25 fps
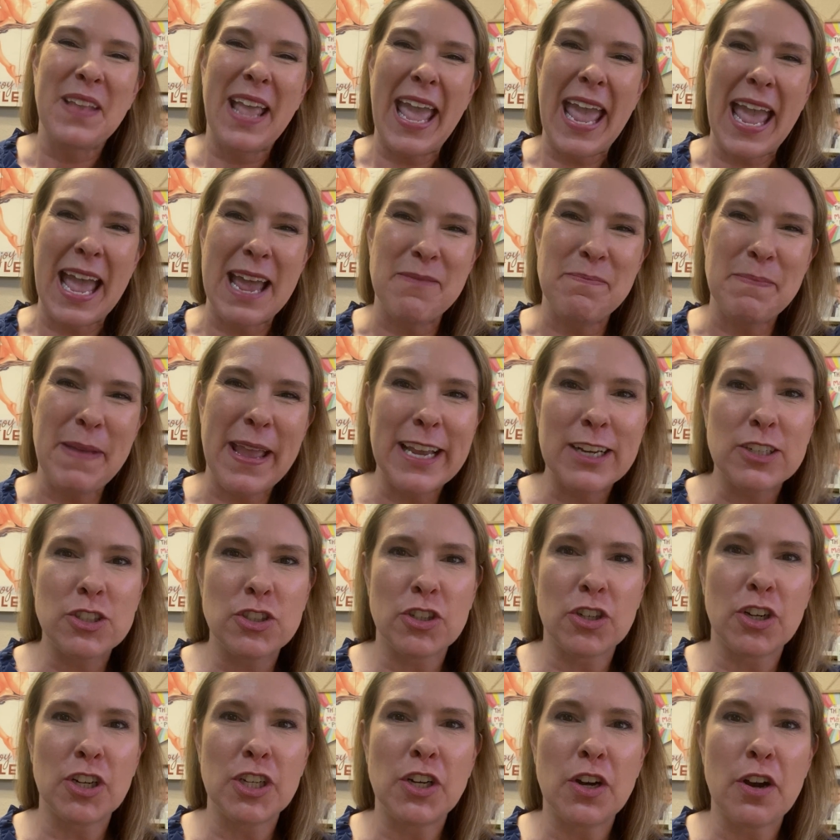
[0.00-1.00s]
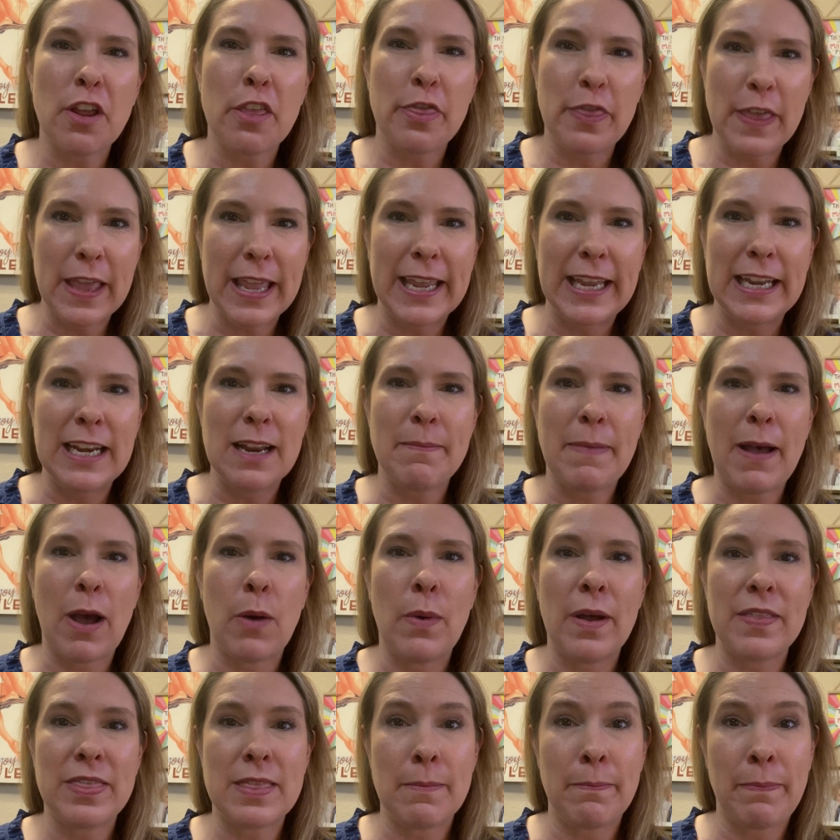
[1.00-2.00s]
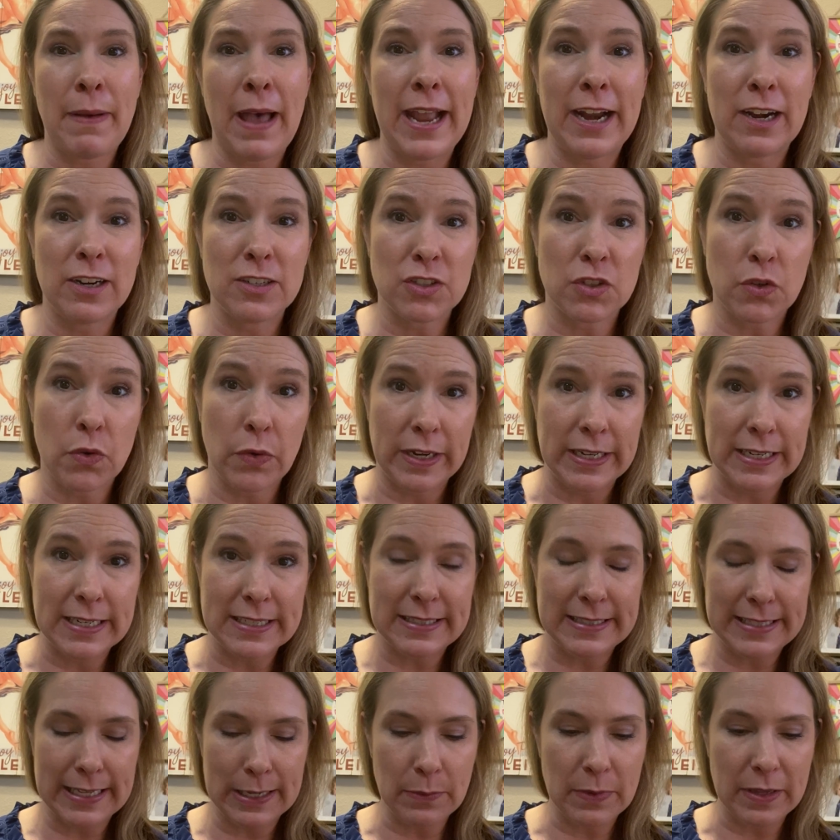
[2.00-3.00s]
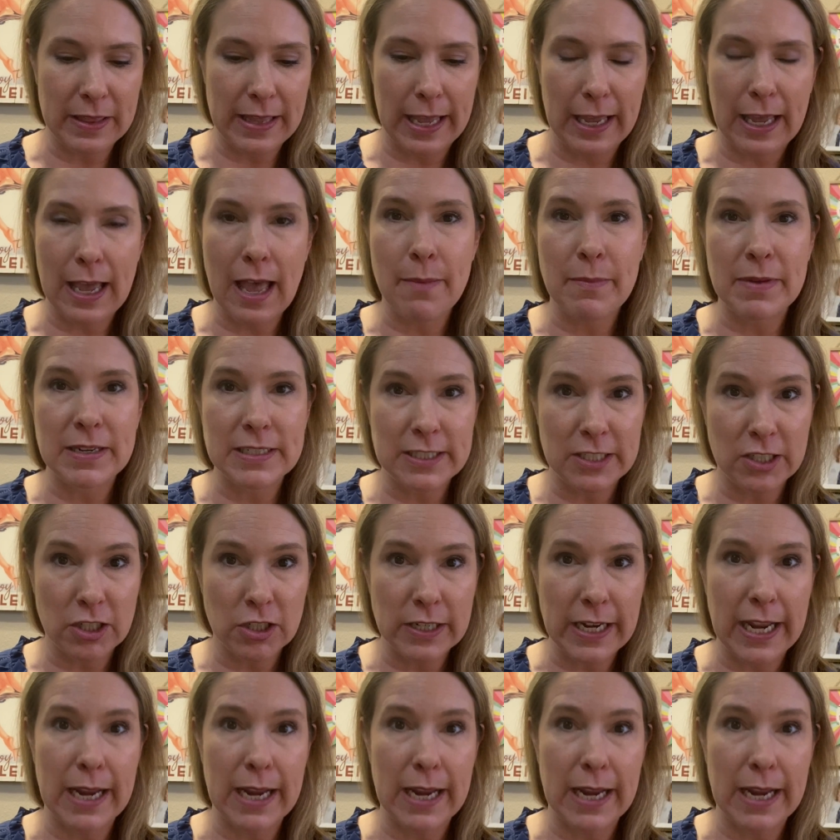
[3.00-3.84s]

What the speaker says: and make sure you're thinking about what the buyer's going to see when they come into your